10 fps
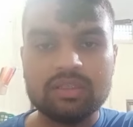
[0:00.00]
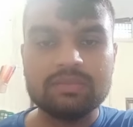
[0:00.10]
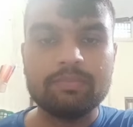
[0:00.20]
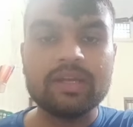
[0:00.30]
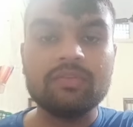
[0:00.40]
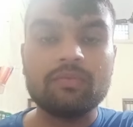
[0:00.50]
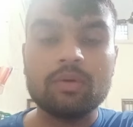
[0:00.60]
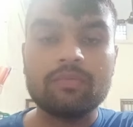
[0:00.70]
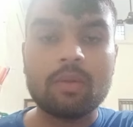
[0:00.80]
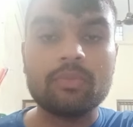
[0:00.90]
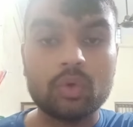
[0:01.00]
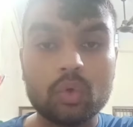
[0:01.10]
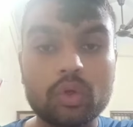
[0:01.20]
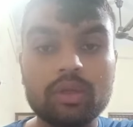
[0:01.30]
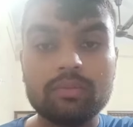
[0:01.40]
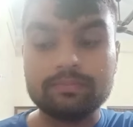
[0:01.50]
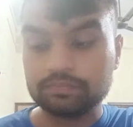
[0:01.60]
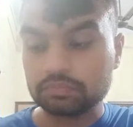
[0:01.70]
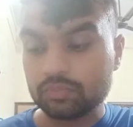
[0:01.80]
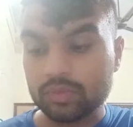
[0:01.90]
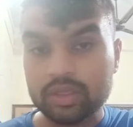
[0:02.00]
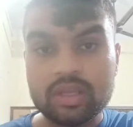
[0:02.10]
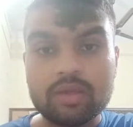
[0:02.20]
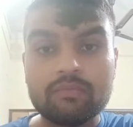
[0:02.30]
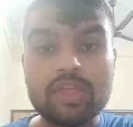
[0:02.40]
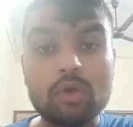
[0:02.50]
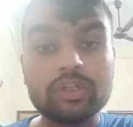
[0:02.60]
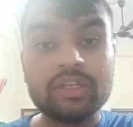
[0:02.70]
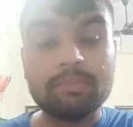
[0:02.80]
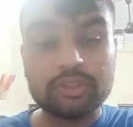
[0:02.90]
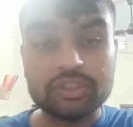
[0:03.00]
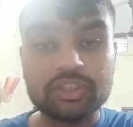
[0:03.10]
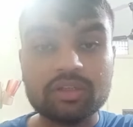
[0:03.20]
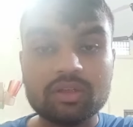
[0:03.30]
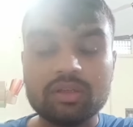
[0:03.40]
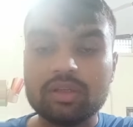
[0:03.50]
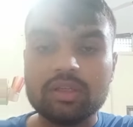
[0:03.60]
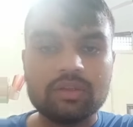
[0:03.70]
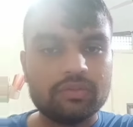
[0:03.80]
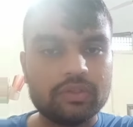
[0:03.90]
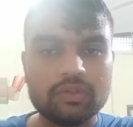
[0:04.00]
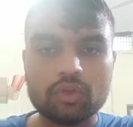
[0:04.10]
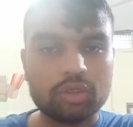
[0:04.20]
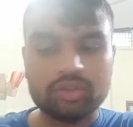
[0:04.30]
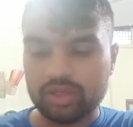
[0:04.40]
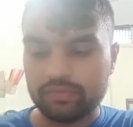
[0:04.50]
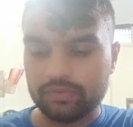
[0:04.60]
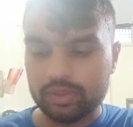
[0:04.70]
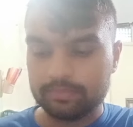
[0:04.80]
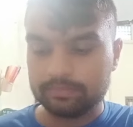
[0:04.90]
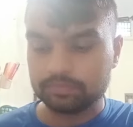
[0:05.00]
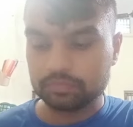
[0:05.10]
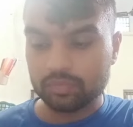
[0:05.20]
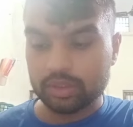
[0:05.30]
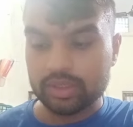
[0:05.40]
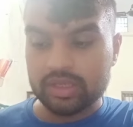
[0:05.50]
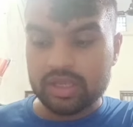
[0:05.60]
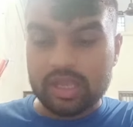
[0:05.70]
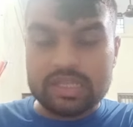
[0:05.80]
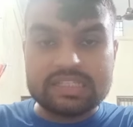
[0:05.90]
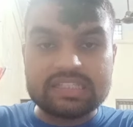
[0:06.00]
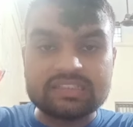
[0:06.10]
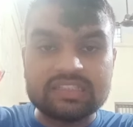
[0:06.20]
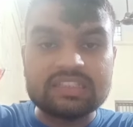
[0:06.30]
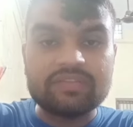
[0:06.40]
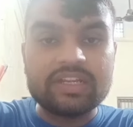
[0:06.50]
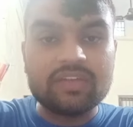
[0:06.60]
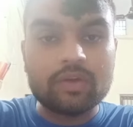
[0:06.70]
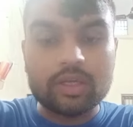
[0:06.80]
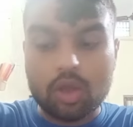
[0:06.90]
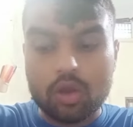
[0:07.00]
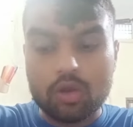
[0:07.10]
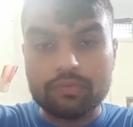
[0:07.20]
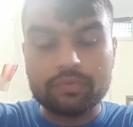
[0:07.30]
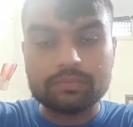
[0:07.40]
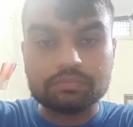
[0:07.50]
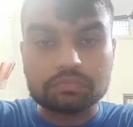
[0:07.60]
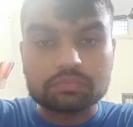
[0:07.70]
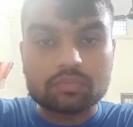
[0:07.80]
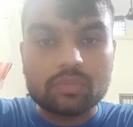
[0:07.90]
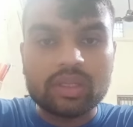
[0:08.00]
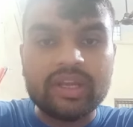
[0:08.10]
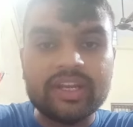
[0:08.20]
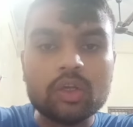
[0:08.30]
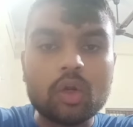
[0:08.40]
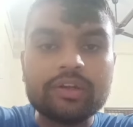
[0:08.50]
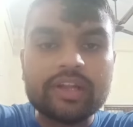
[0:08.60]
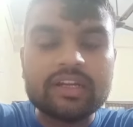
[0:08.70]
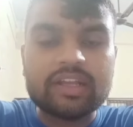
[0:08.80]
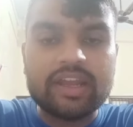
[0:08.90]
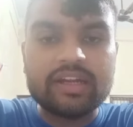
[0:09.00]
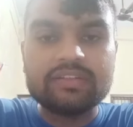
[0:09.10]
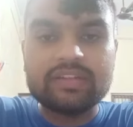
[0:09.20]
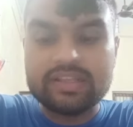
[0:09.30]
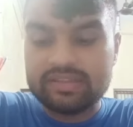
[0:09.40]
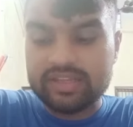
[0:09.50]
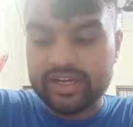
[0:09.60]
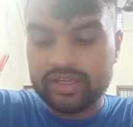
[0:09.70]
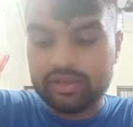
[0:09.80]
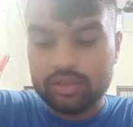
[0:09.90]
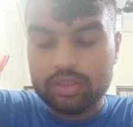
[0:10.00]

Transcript: picked from the road without any possession. This is not theft. Section 71 of Indian Contract Act says that